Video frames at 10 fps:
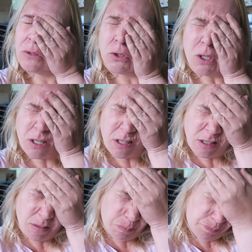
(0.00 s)
It's
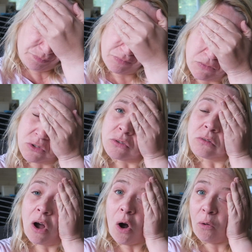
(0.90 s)
just
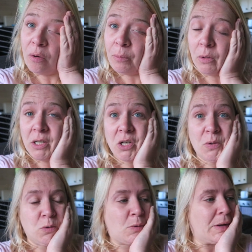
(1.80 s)
horrible. I
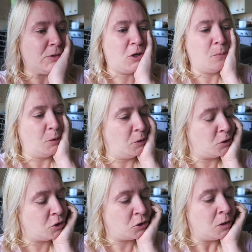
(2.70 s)
don't want to talk about too
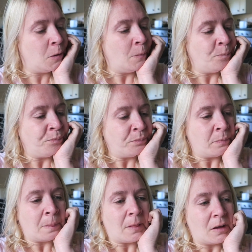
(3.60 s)
much
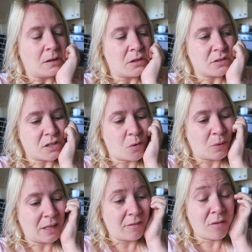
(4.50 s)
because I don't
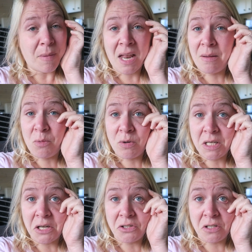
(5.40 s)
want to give them any more
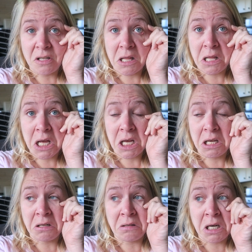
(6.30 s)
attention than
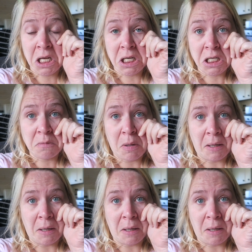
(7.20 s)
they need.